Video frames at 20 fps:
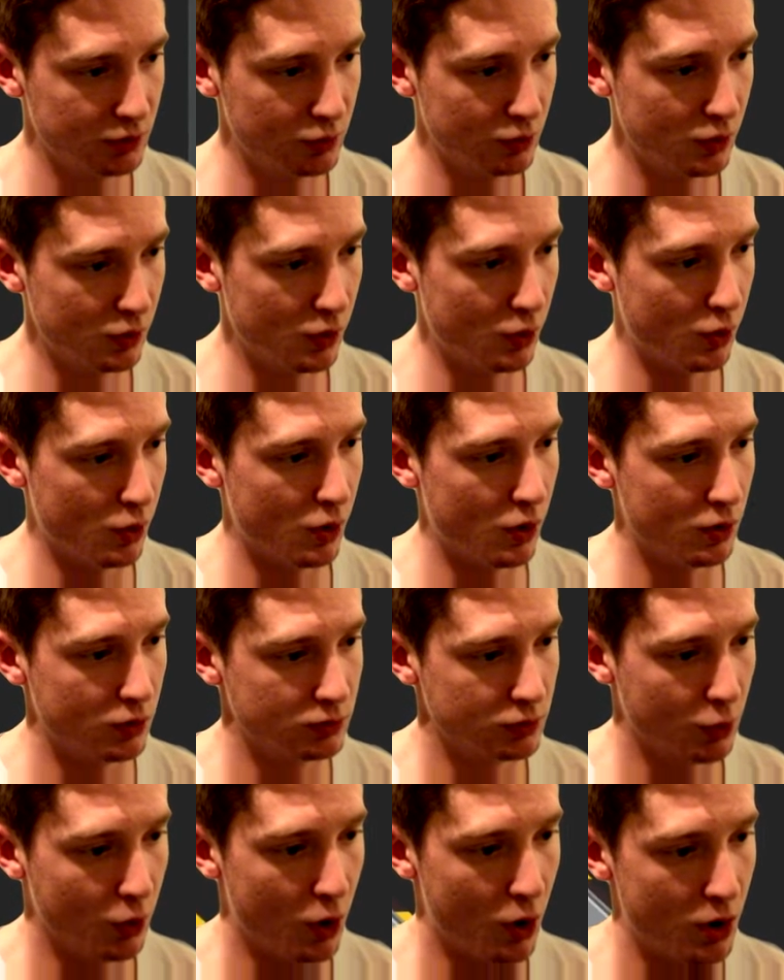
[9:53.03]
Oh, oh,
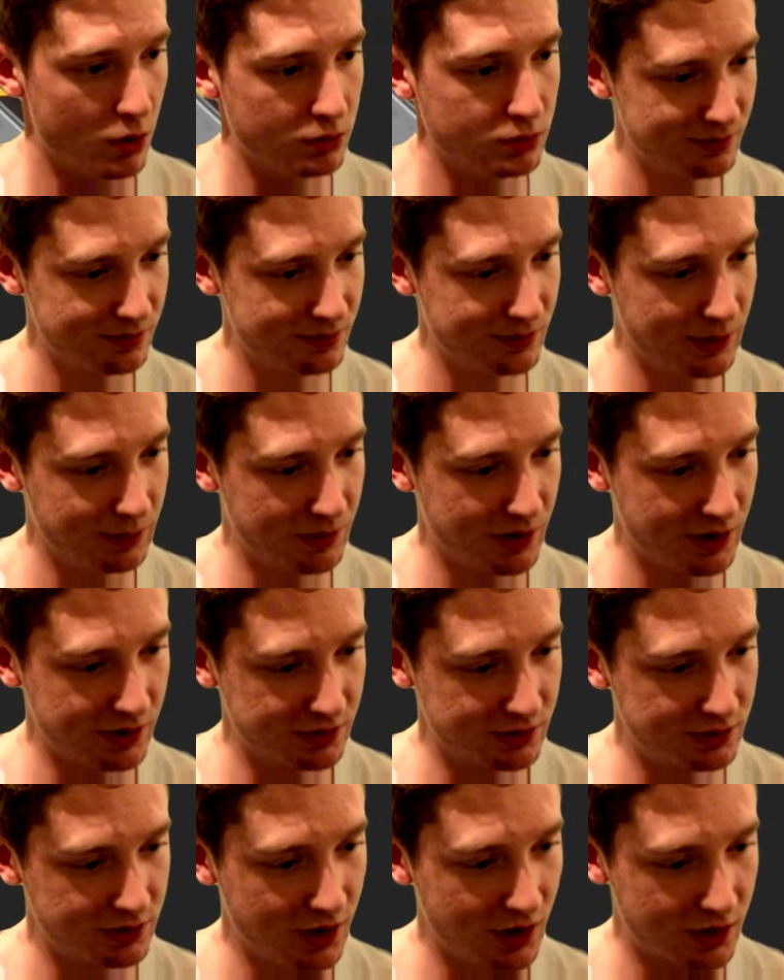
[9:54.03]
oh. I'm kind of
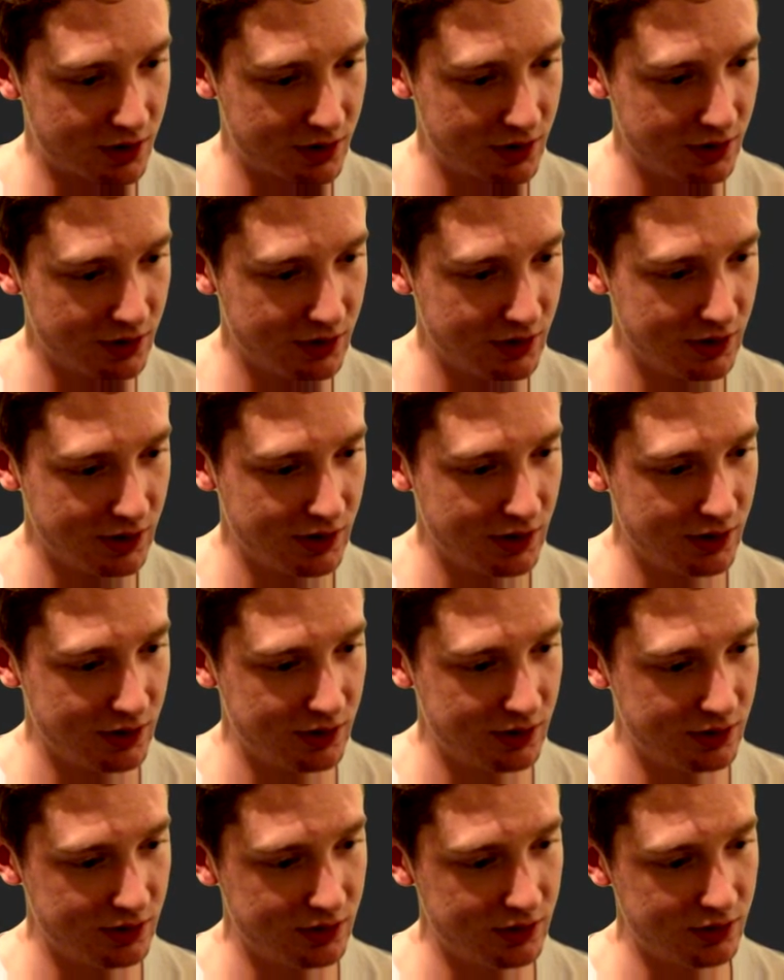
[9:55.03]
stuck.
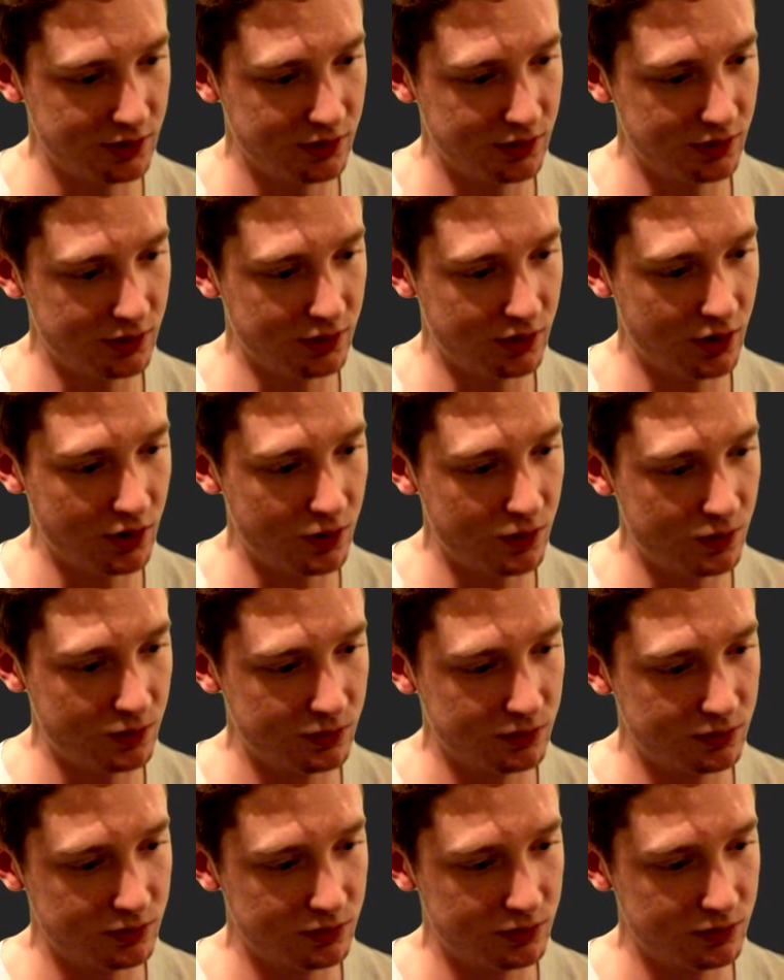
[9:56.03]
Oh.